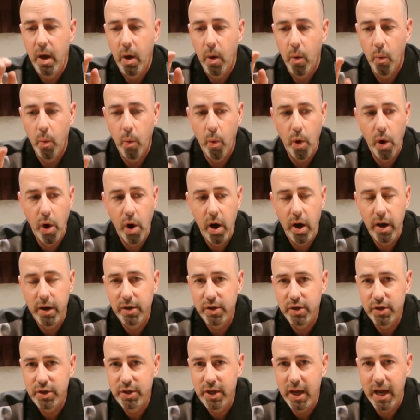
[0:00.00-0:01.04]
One
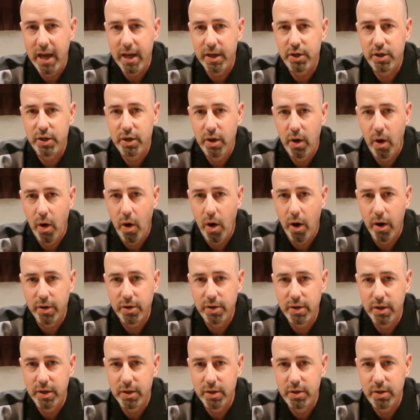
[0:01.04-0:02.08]
such
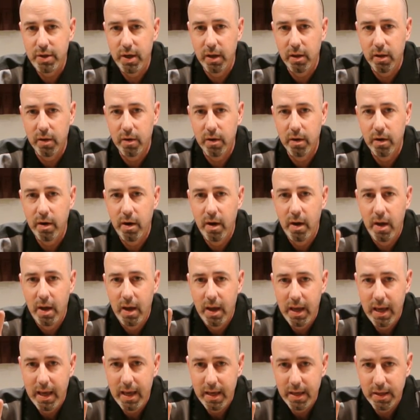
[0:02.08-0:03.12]
artisan distiller
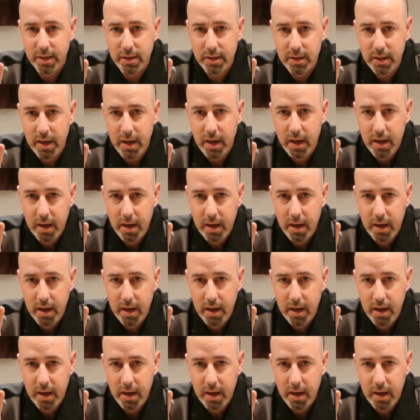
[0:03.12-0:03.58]
is